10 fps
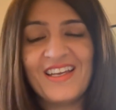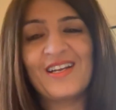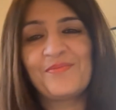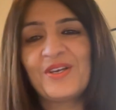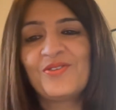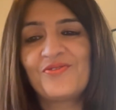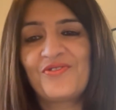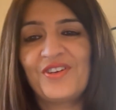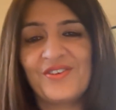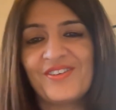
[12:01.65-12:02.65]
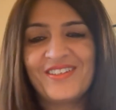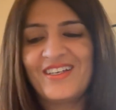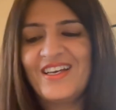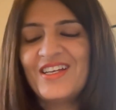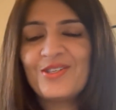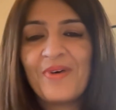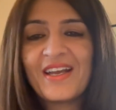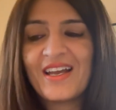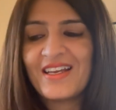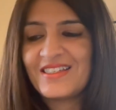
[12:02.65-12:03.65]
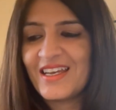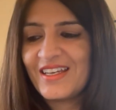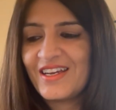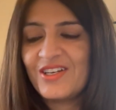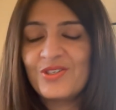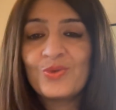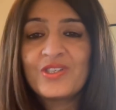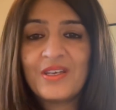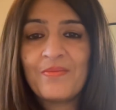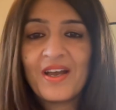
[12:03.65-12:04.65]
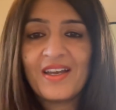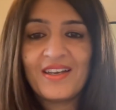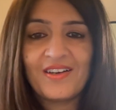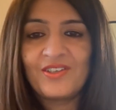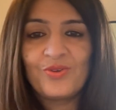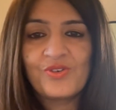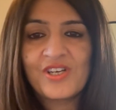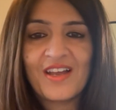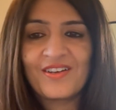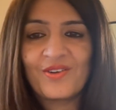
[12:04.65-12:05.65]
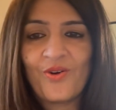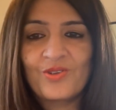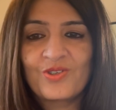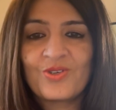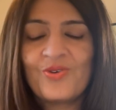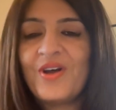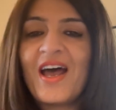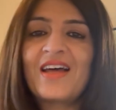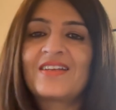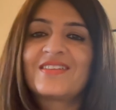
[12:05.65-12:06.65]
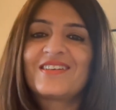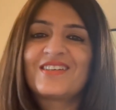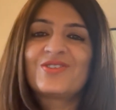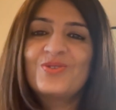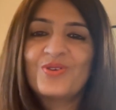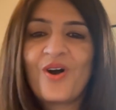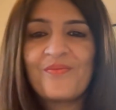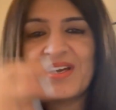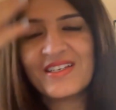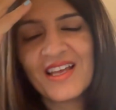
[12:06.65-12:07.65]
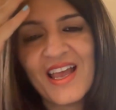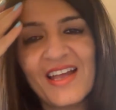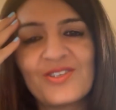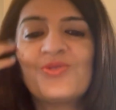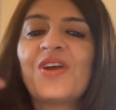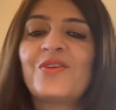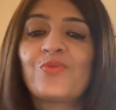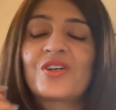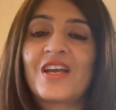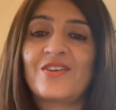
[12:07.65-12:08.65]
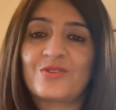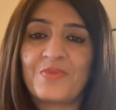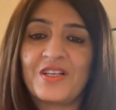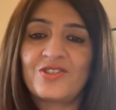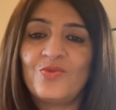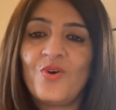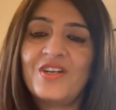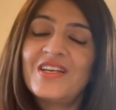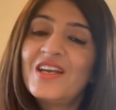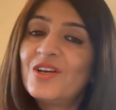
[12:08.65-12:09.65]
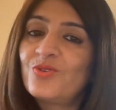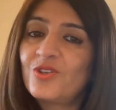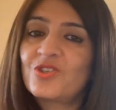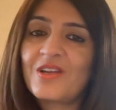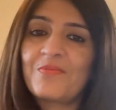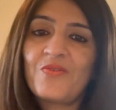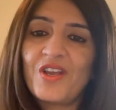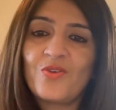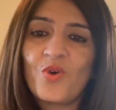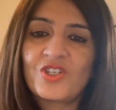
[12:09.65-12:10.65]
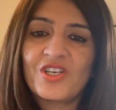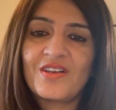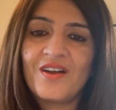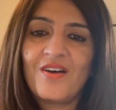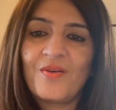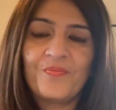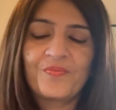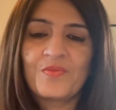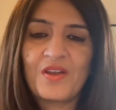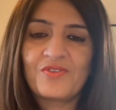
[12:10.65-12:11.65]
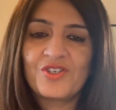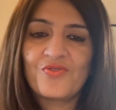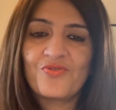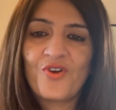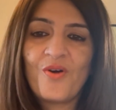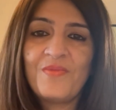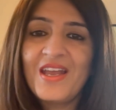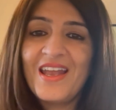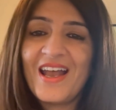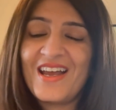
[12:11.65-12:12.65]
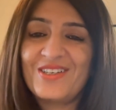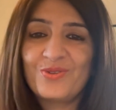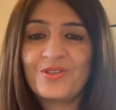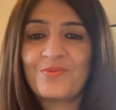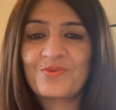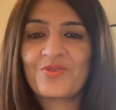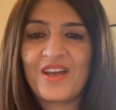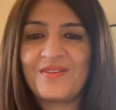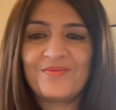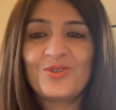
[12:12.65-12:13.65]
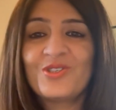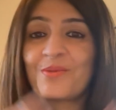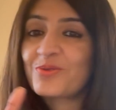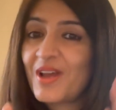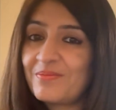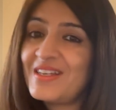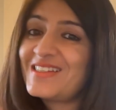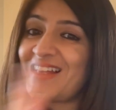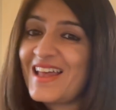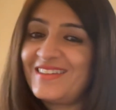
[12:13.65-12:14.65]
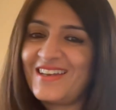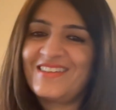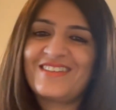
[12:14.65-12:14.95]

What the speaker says: It'll be good for you. So bye, guys. Take care. Do see my new channel also, and do comment and do write what kind of spells do you want. Do also tell me where you're watching my video from, and do subscribe. Do subscribe this and the other